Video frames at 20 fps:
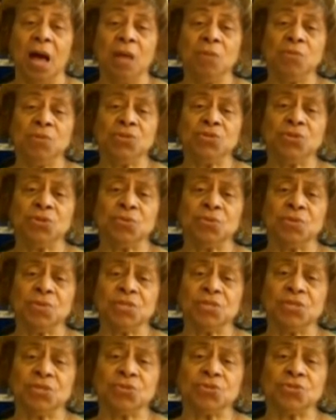I went to a
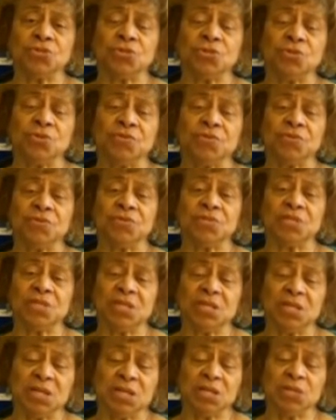research
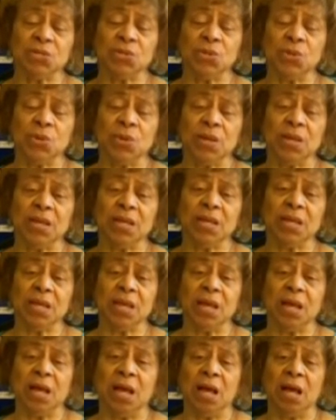university in Illinois,
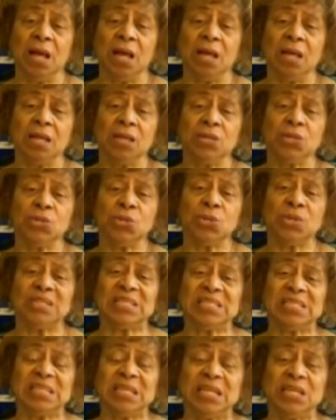
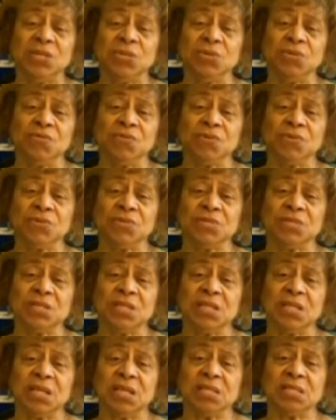Illinois State
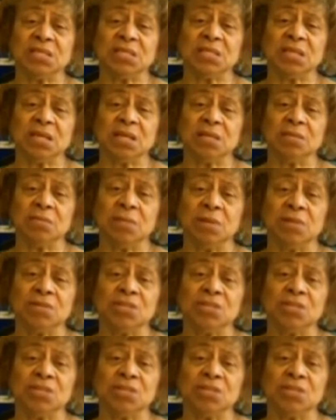University. That's a